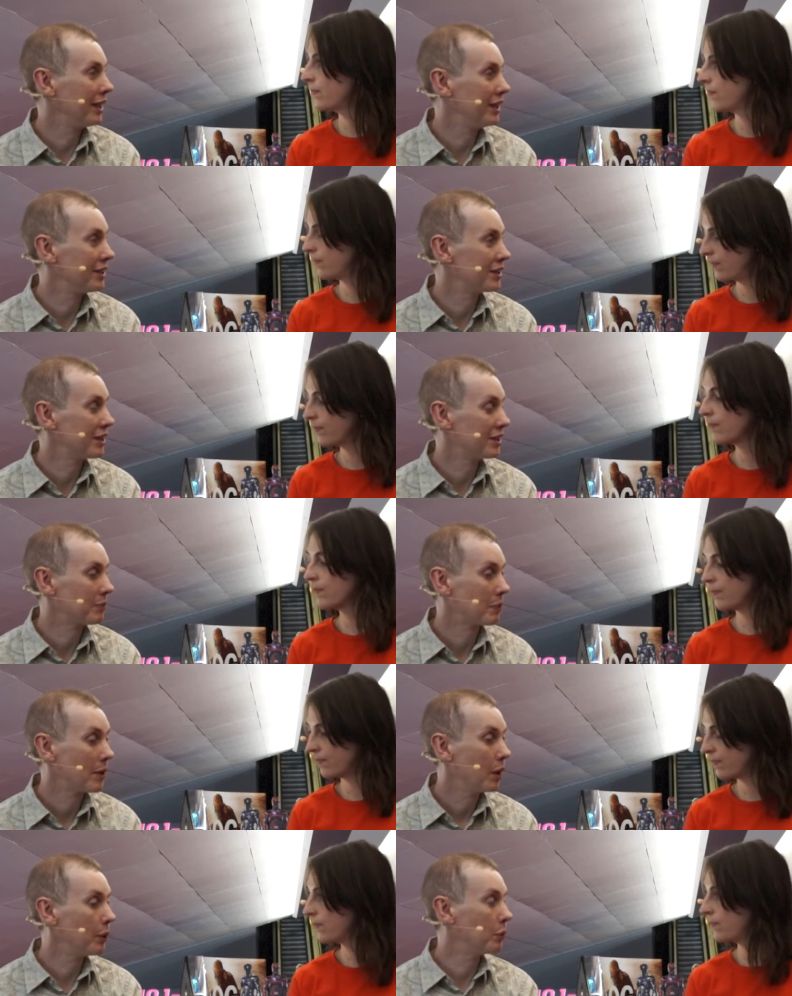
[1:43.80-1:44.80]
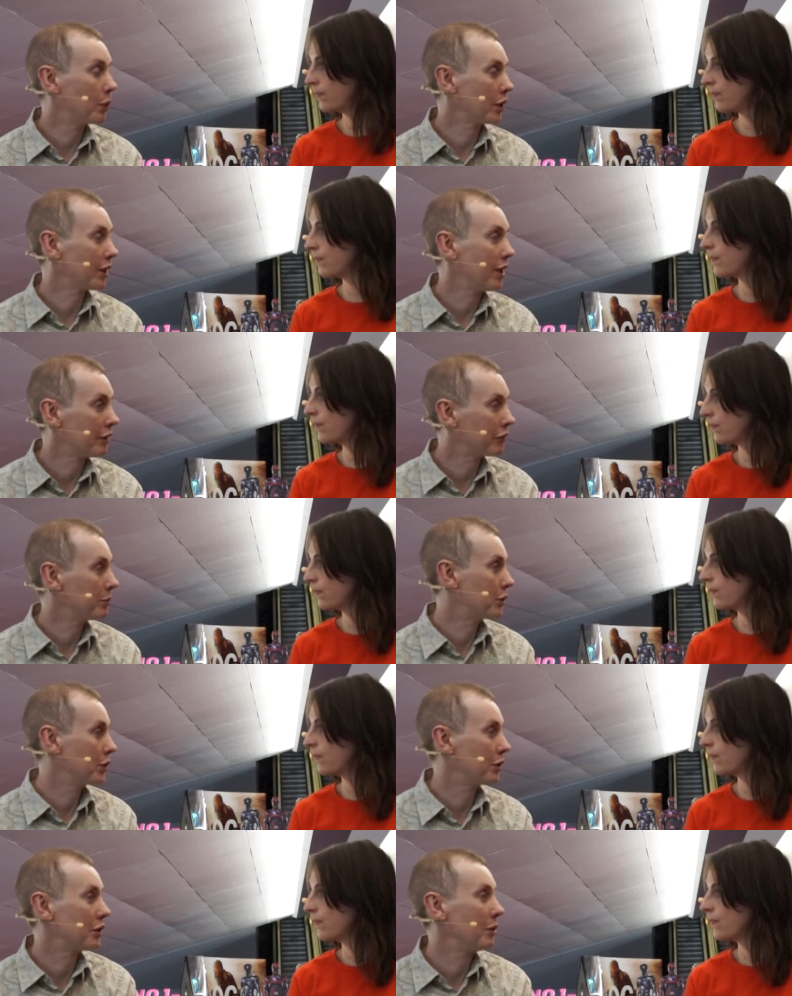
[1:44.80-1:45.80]
Speaker 1: is, is we work a lot from
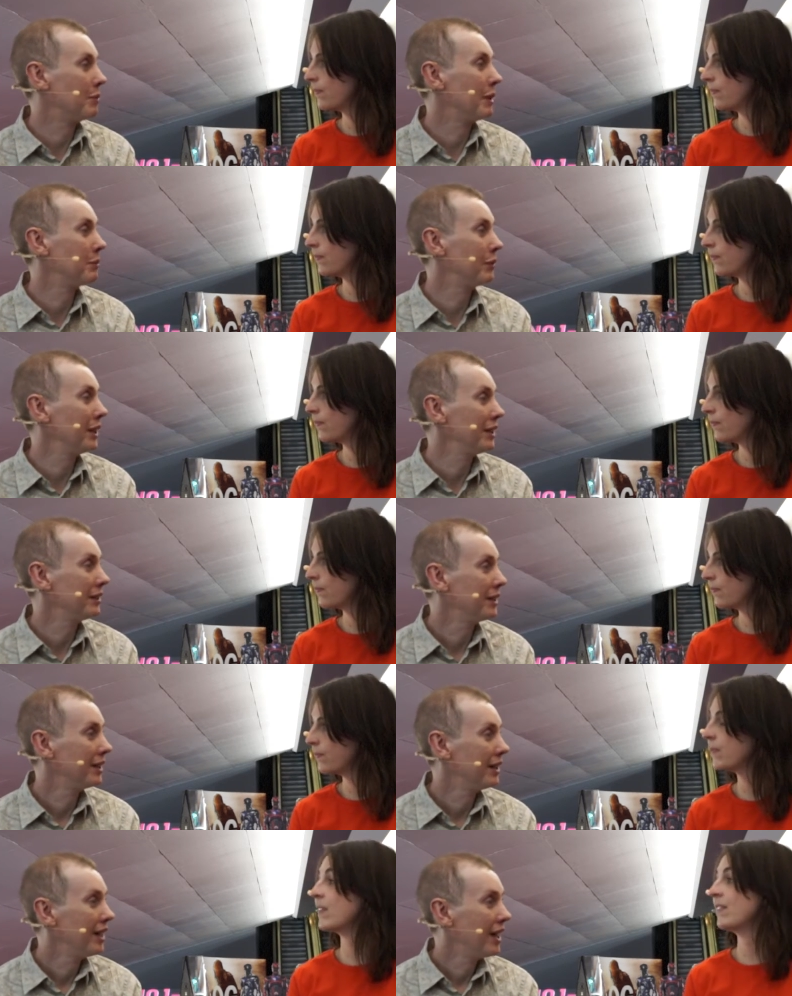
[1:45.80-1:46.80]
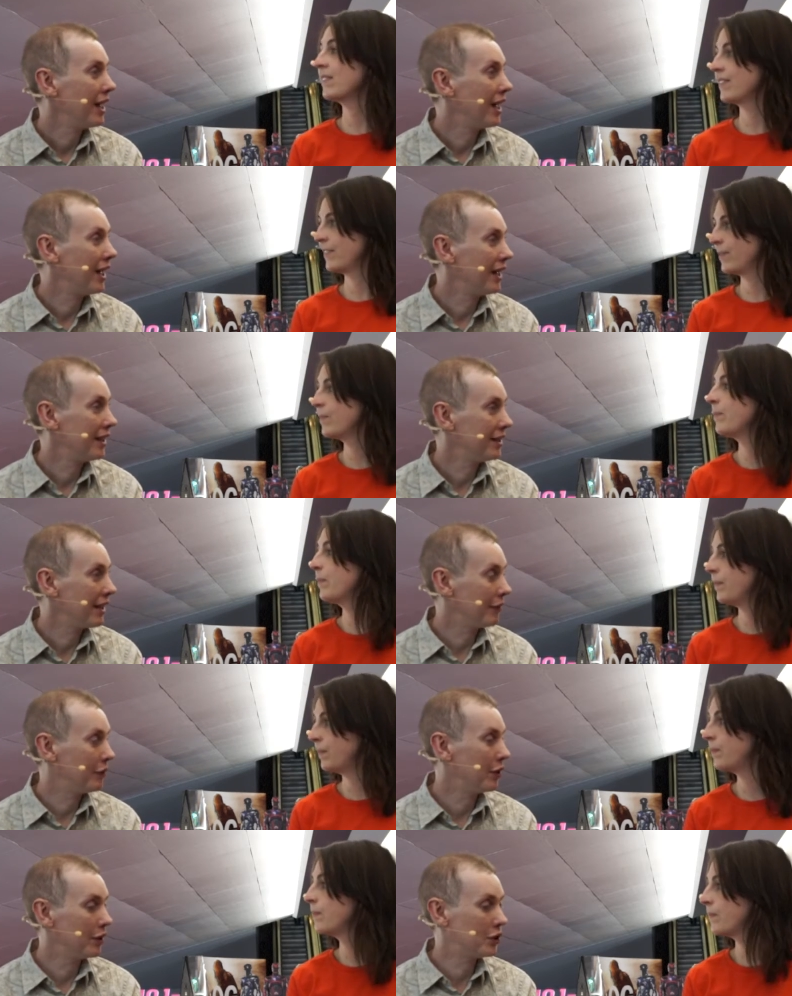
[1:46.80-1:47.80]
short-term memory. And
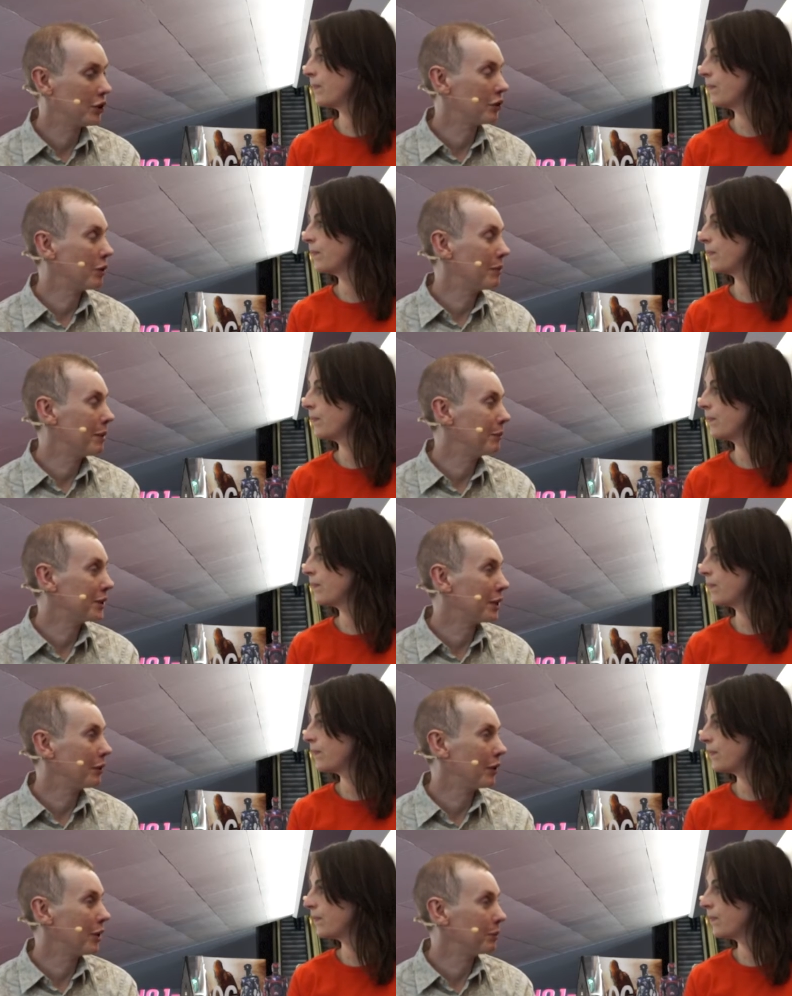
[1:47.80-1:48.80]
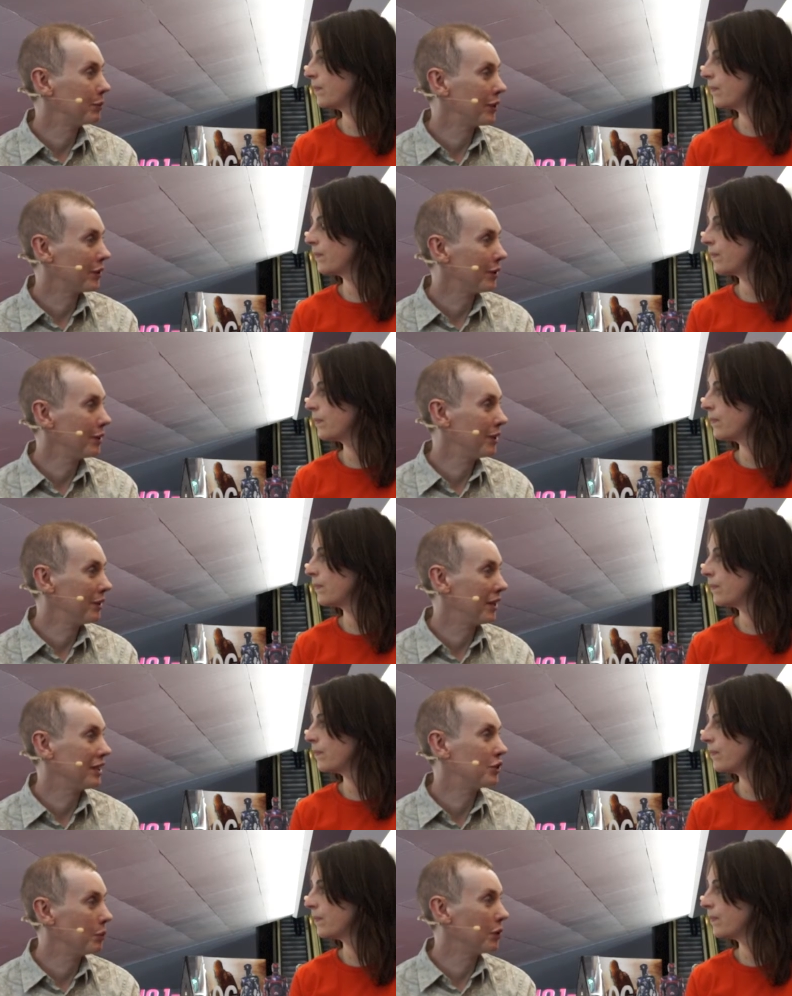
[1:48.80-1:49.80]
if your short-term memory is loaded up with all the
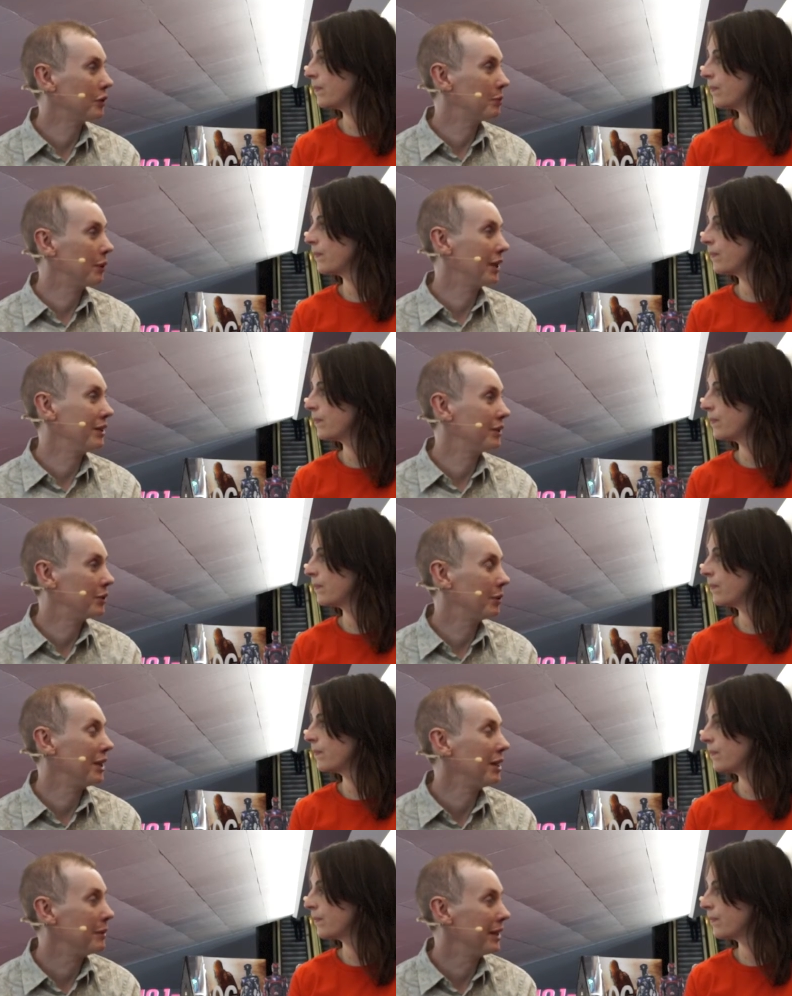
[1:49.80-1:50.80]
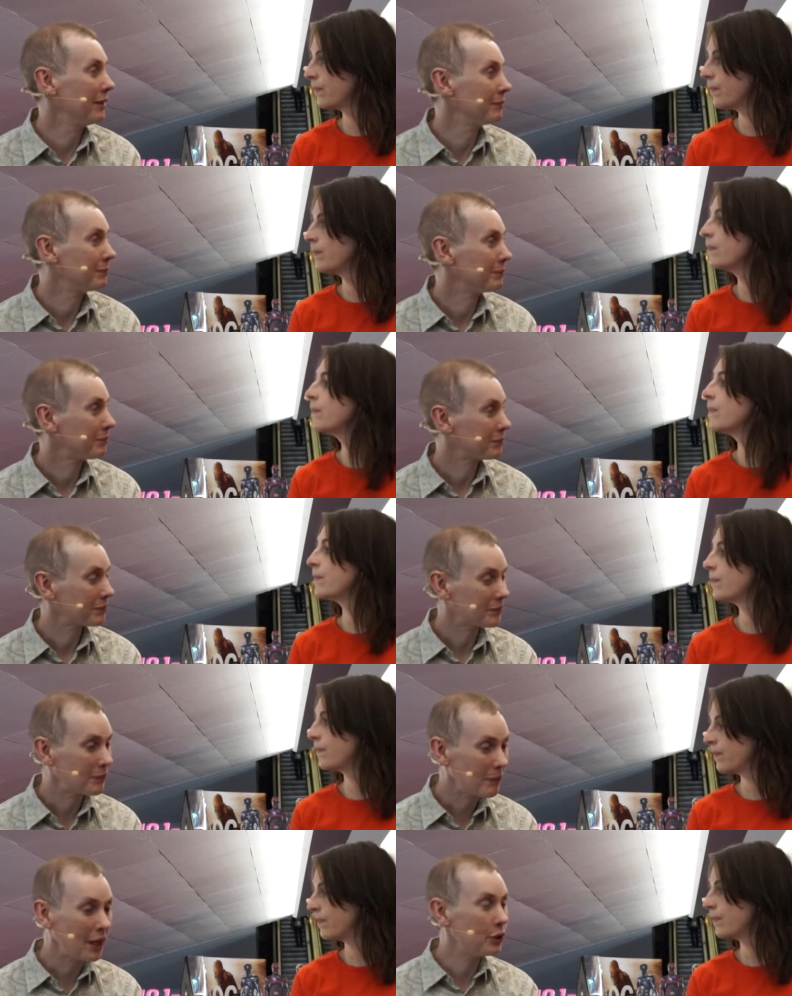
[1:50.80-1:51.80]
things you want to put into an email,
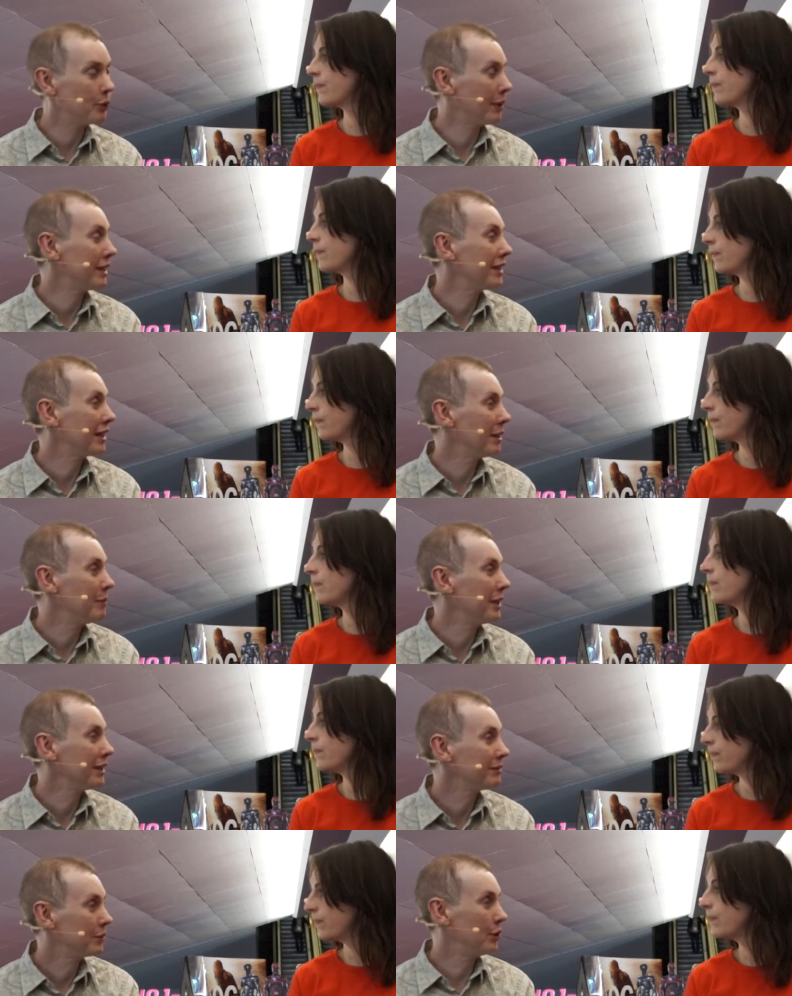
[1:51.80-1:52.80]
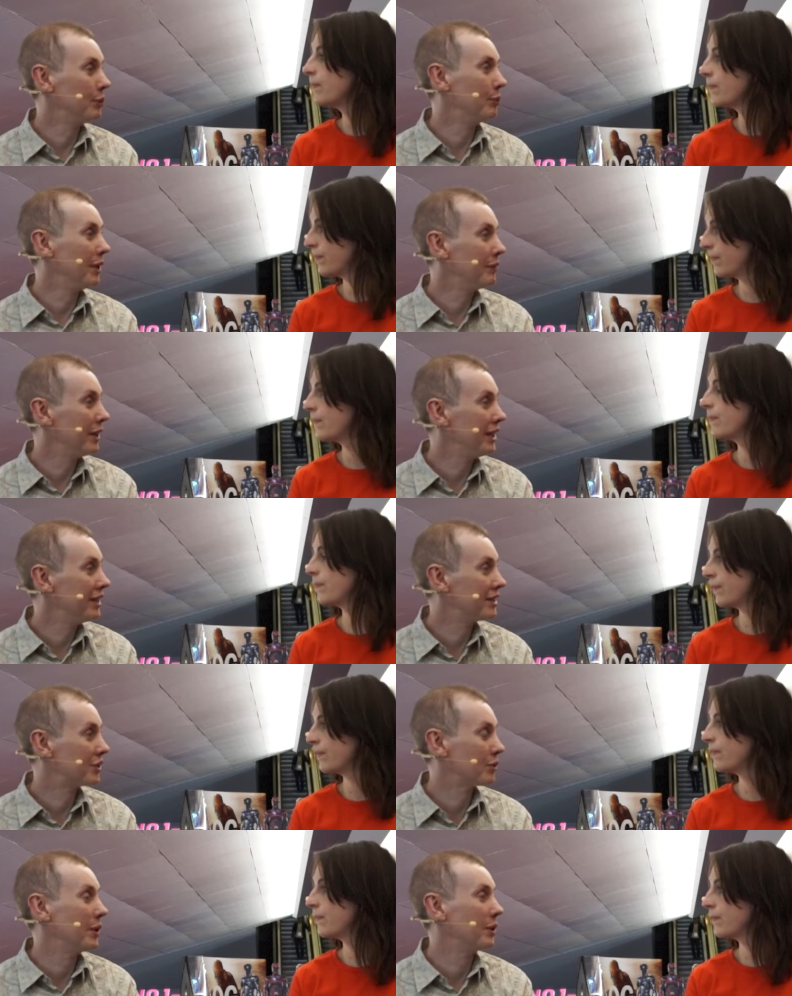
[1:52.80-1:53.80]
you write that email, you reread it
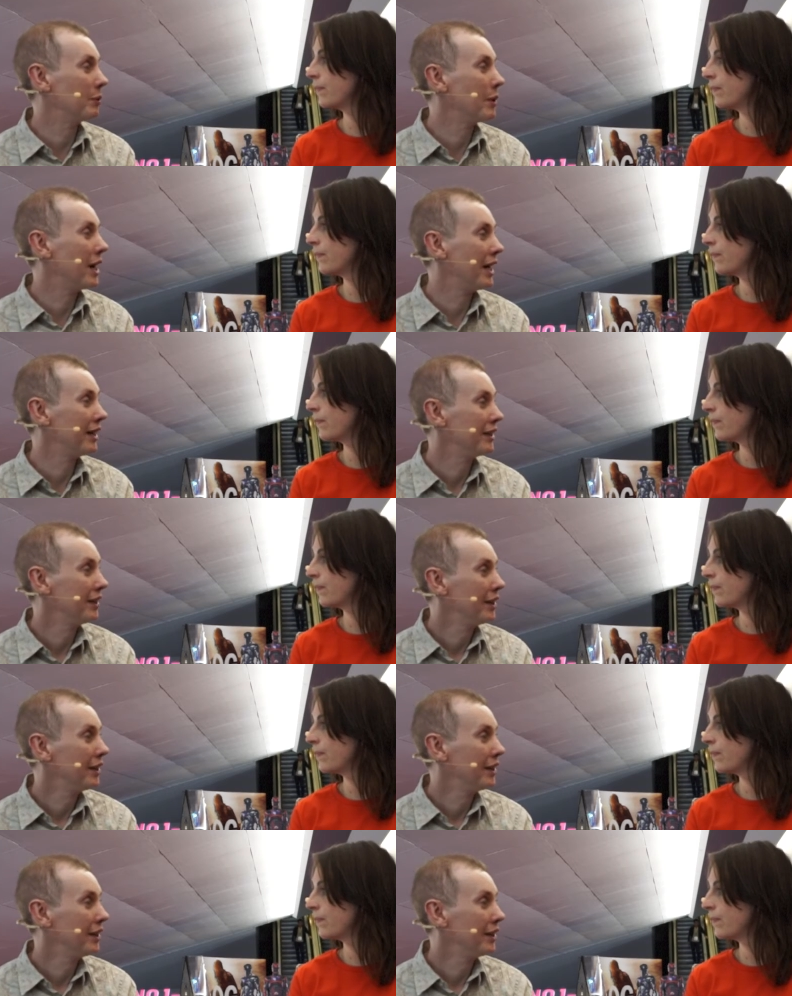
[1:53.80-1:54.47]
straight away,